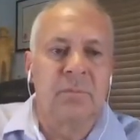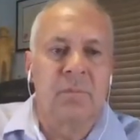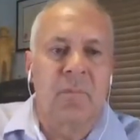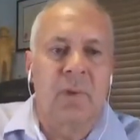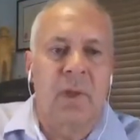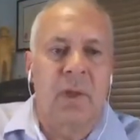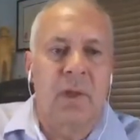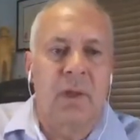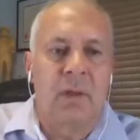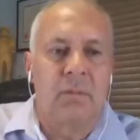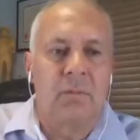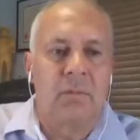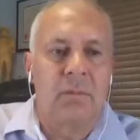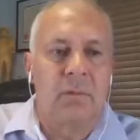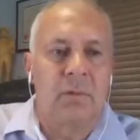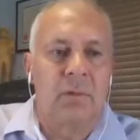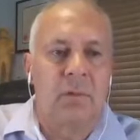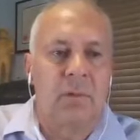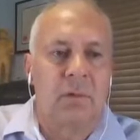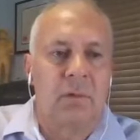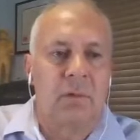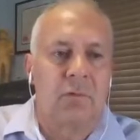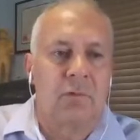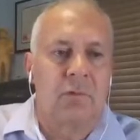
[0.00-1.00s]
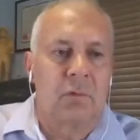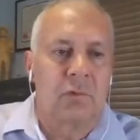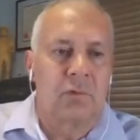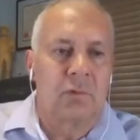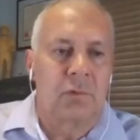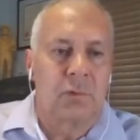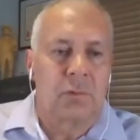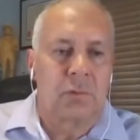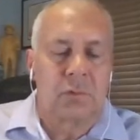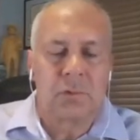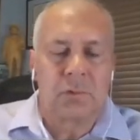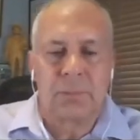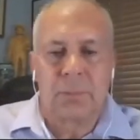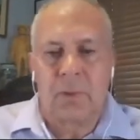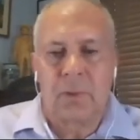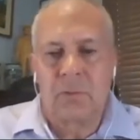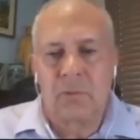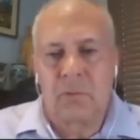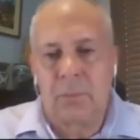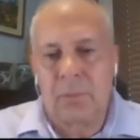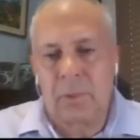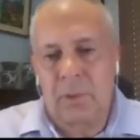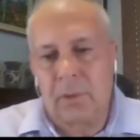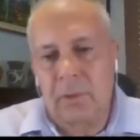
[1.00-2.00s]
And social
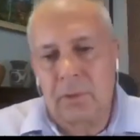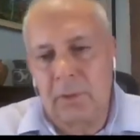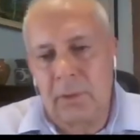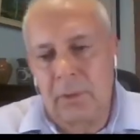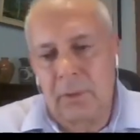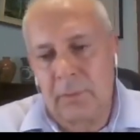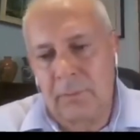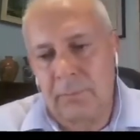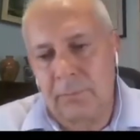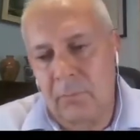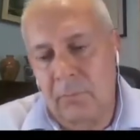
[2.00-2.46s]
responsibility.